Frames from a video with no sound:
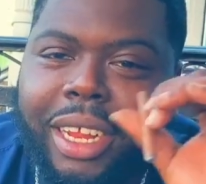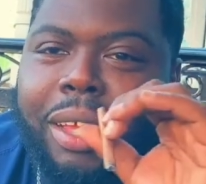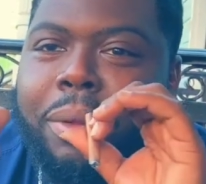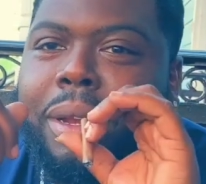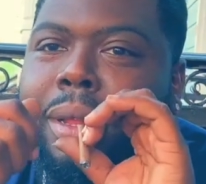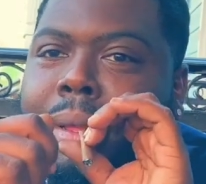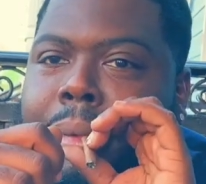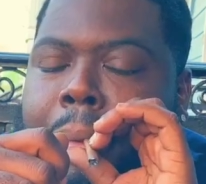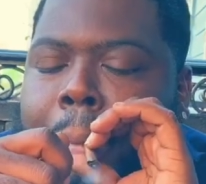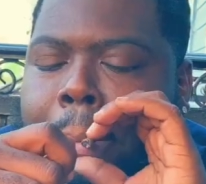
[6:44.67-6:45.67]
It is what
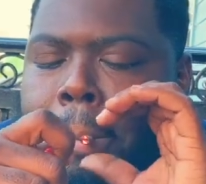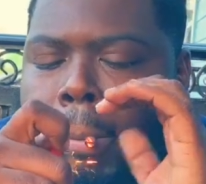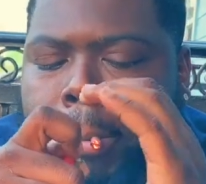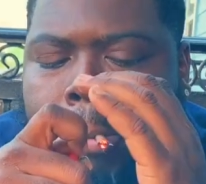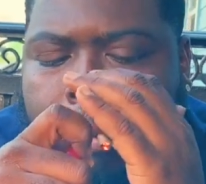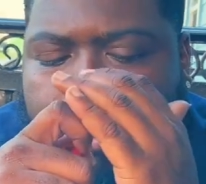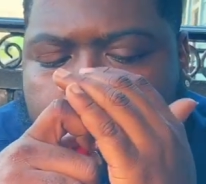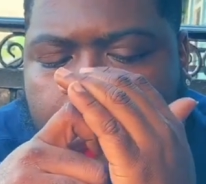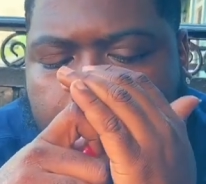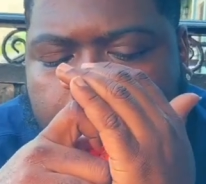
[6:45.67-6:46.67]

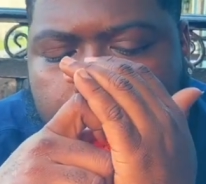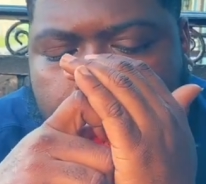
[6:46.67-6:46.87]
it is.